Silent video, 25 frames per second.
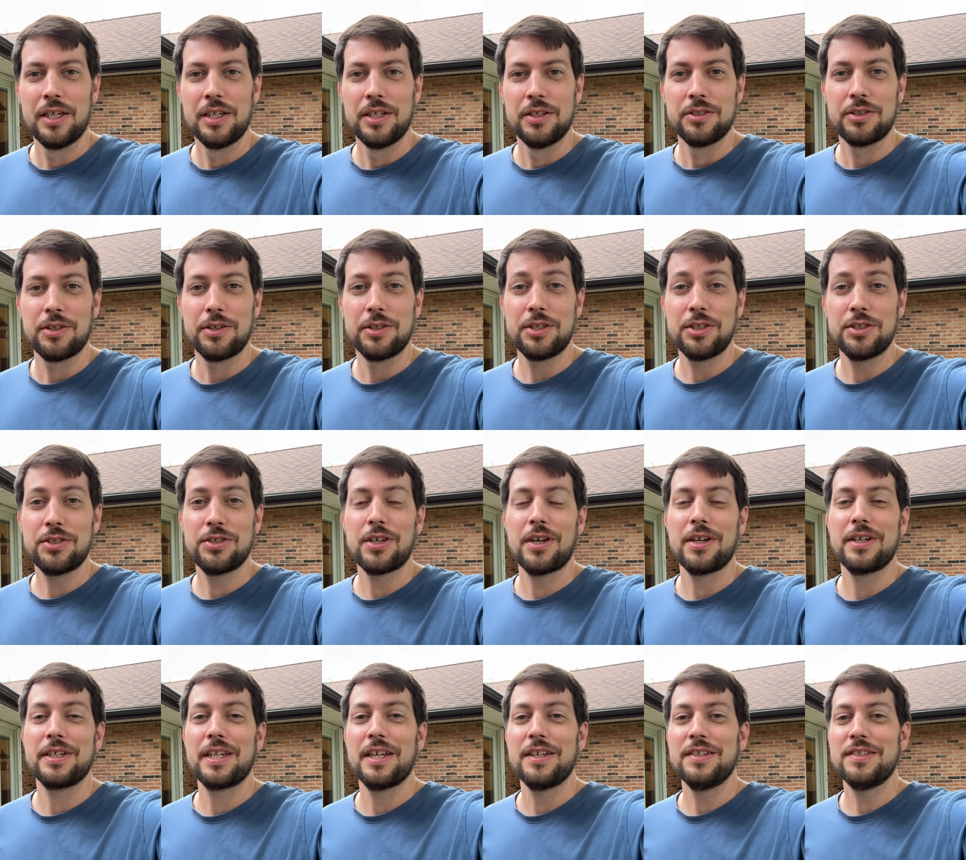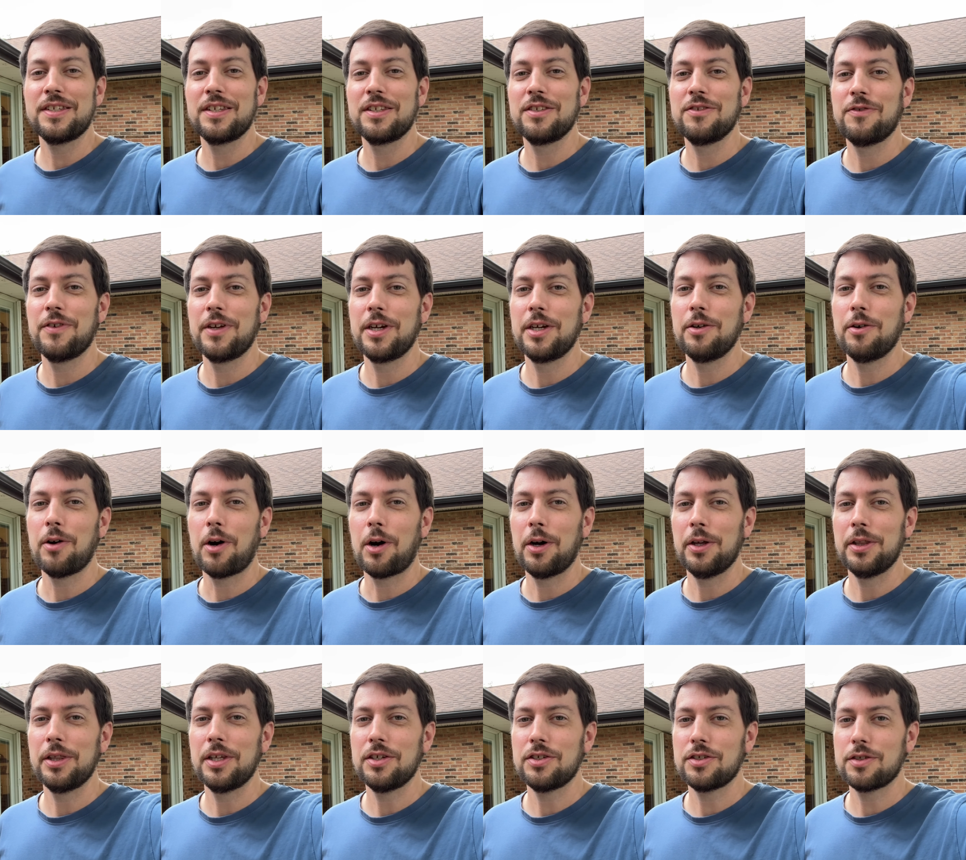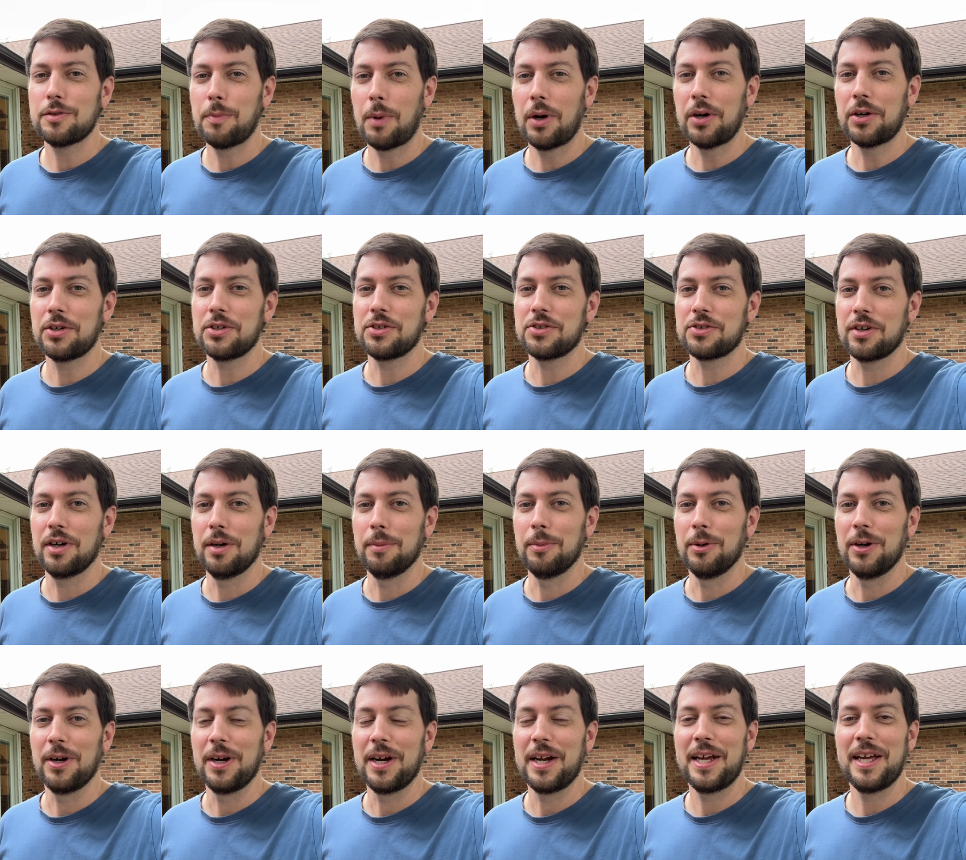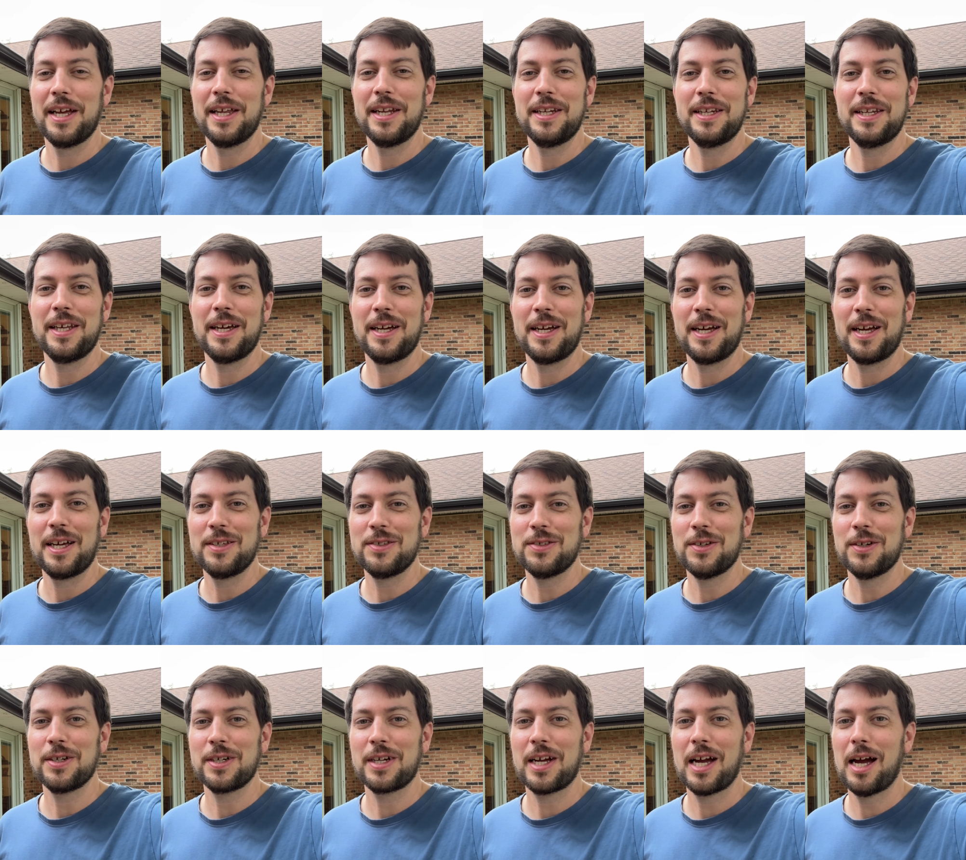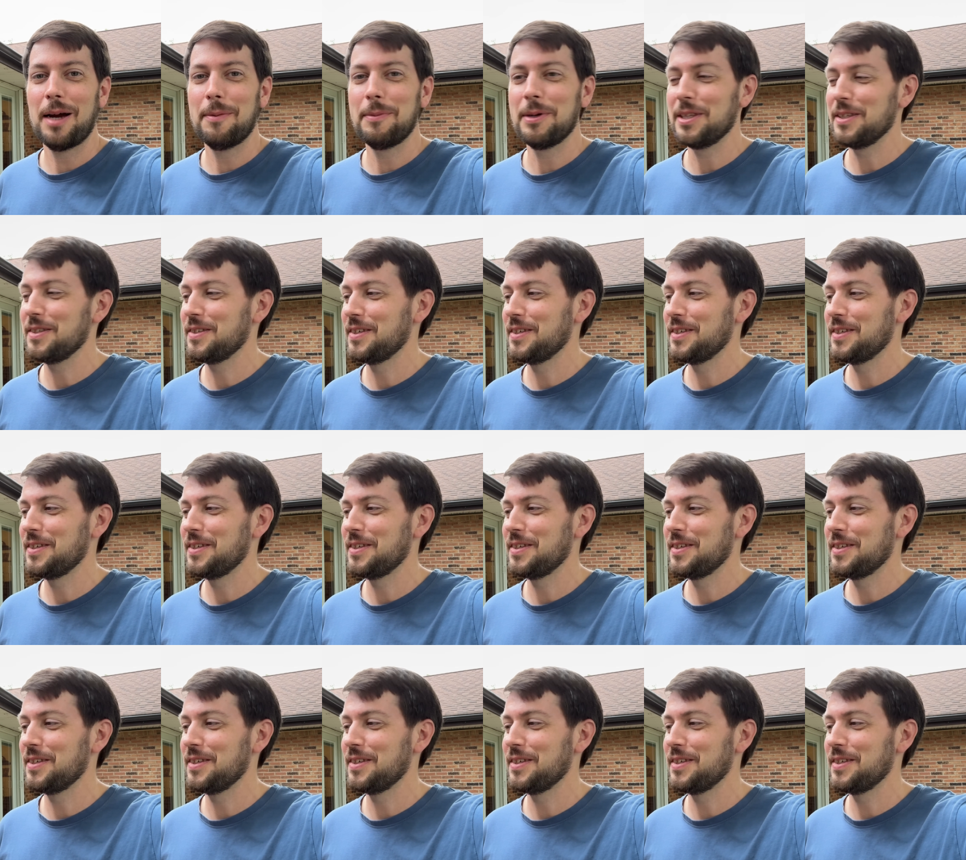So you just saw Destin's video on the Smarter Scrubber, and I saw a comment